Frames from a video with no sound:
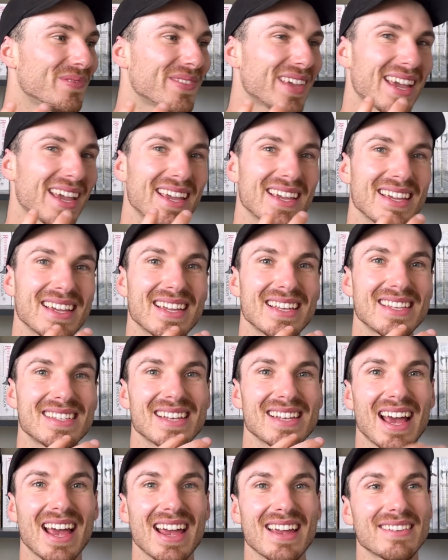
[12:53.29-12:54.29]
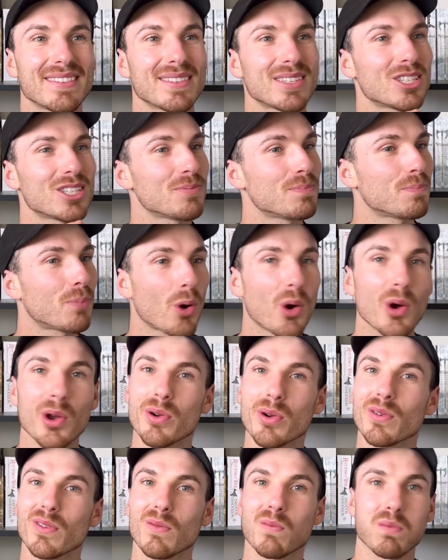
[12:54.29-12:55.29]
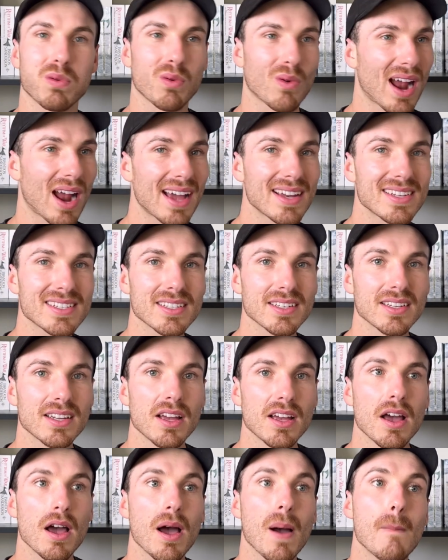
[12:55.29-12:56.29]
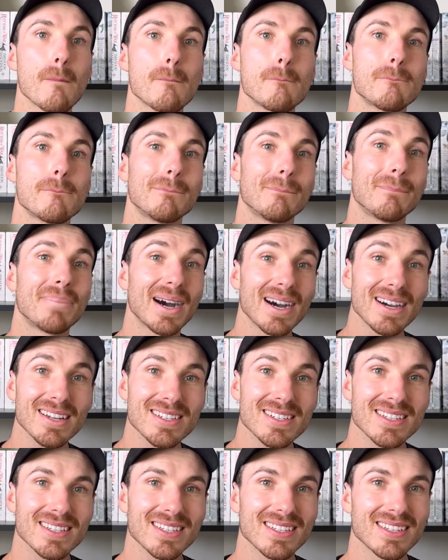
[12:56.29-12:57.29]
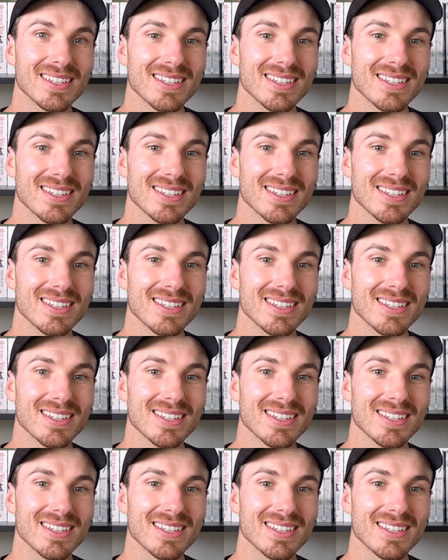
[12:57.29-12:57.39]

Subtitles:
He is a spoiled brat, but